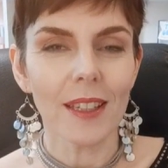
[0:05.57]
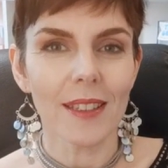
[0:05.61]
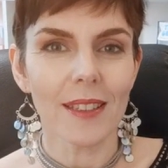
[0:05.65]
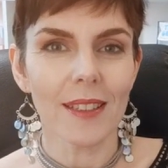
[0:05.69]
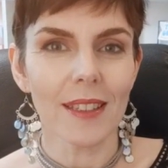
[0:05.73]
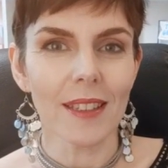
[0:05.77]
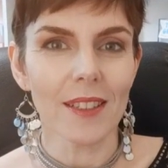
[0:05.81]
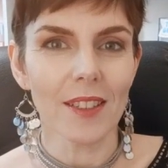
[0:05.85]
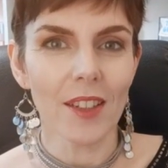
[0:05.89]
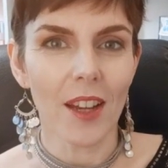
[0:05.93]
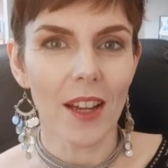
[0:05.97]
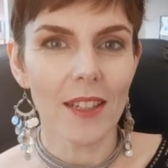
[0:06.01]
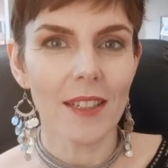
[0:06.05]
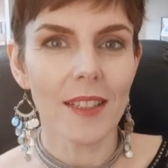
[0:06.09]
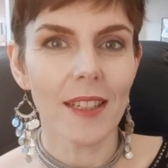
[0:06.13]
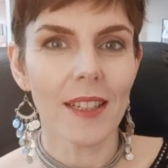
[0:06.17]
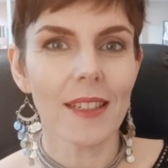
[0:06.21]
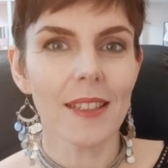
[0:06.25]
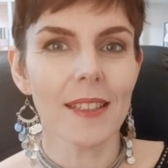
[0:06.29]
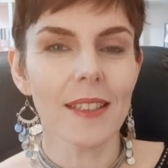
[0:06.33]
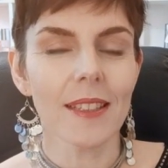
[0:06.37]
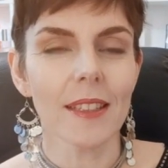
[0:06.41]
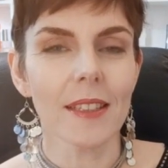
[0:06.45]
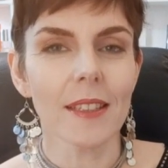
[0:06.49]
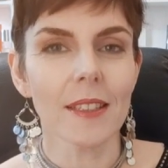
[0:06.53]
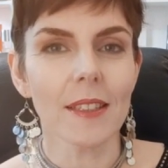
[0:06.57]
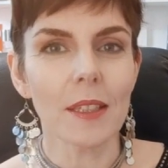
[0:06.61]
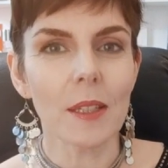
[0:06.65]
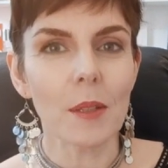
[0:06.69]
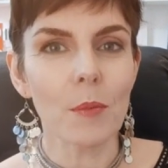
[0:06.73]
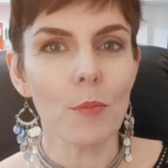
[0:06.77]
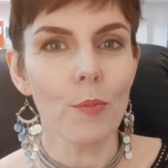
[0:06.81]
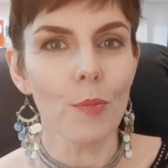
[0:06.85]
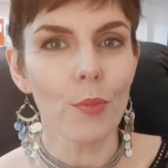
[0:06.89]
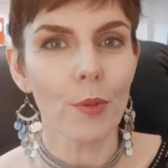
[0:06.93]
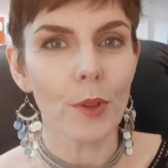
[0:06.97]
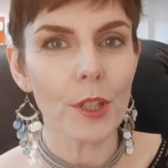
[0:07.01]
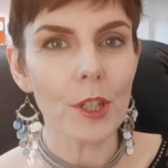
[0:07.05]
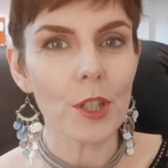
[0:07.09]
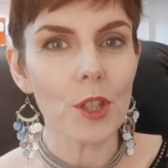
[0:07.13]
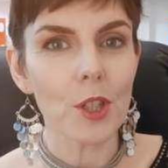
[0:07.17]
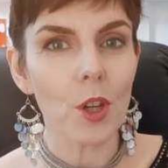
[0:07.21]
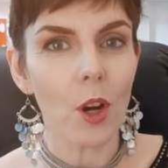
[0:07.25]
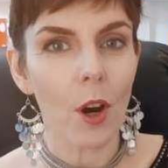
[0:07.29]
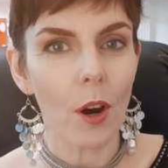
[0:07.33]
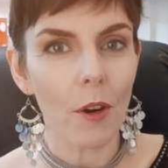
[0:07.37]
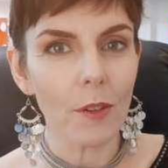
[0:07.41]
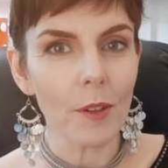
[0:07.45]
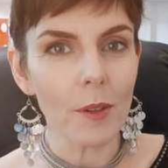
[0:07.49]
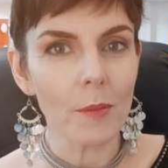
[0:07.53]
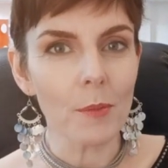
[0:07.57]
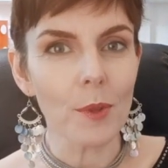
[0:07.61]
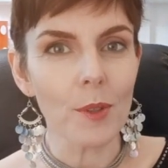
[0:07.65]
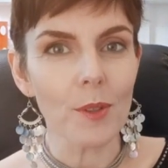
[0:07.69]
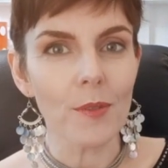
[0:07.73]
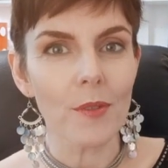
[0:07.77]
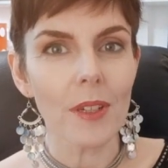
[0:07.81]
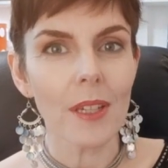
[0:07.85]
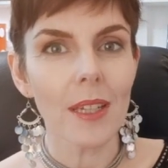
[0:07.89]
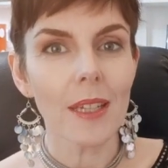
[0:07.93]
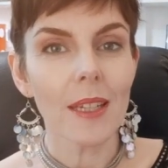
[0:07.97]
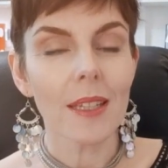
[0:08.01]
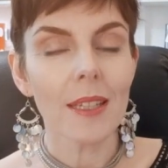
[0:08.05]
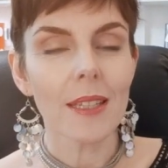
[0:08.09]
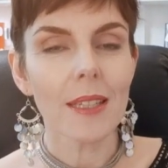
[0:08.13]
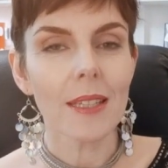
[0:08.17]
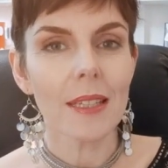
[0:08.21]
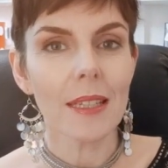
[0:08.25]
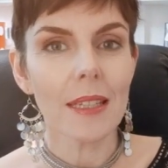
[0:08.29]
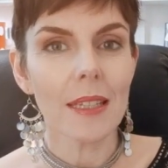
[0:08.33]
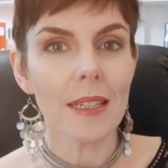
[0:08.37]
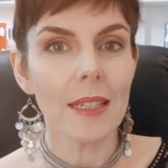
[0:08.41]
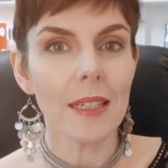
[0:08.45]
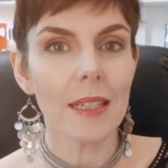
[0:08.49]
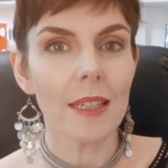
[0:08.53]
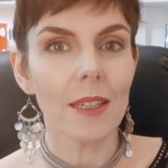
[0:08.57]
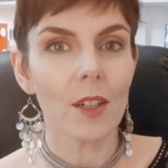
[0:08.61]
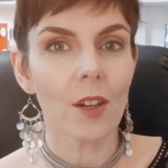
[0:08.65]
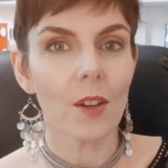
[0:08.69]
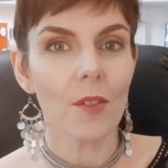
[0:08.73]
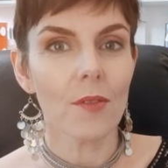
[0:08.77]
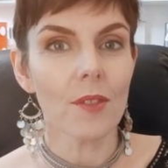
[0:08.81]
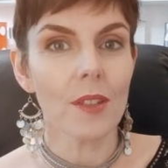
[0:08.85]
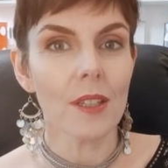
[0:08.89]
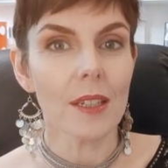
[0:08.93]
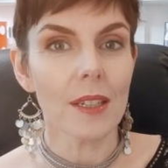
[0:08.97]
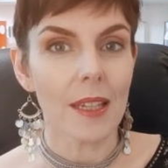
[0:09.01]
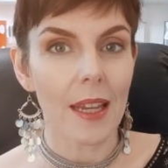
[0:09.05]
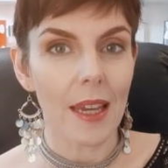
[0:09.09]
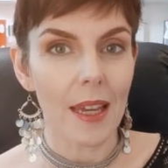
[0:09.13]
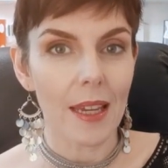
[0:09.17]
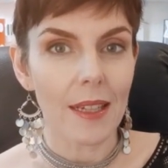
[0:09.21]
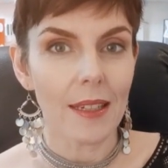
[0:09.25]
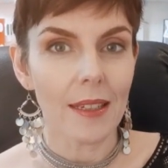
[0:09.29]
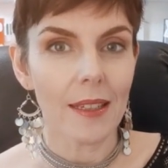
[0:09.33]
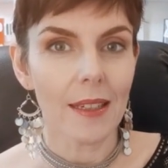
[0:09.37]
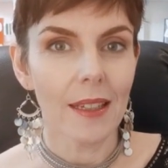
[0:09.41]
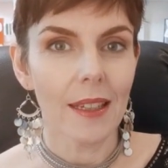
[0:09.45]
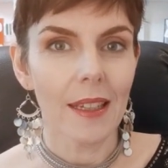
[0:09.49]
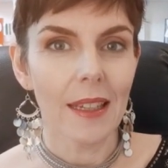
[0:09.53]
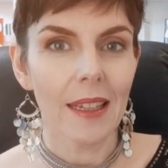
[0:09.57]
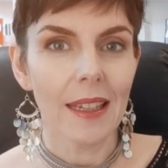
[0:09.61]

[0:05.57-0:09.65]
is the 1960 British horror movie City of the Dead.